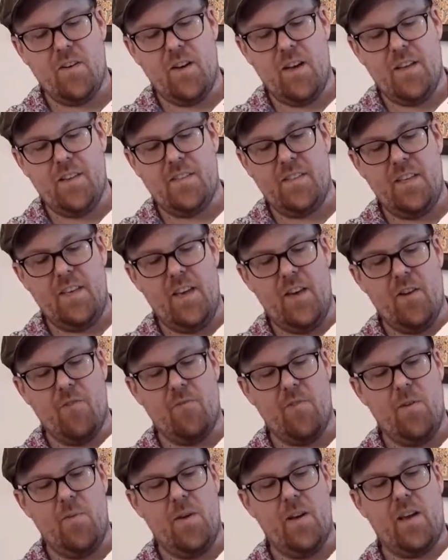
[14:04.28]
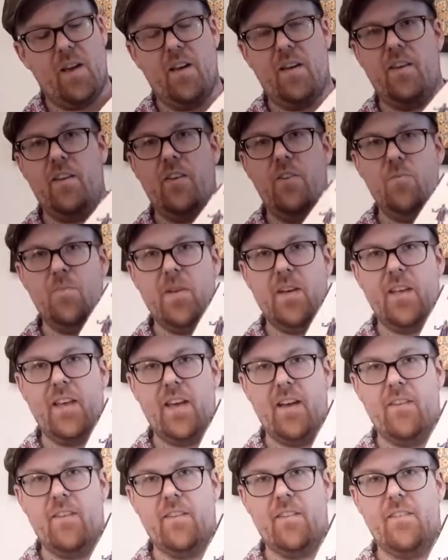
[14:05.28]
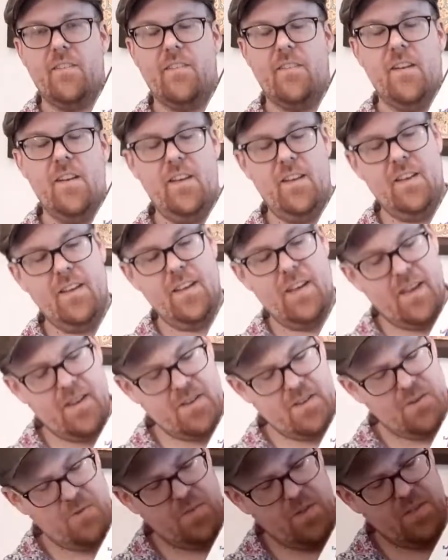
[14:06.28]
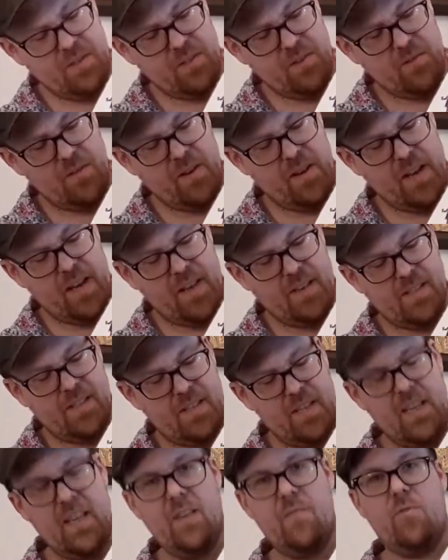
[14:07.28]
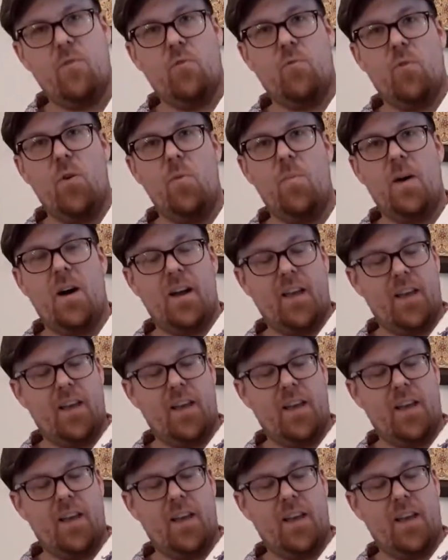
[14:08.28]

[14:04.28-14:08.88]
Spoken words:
as the heroic human character and Twistoid as the evil robot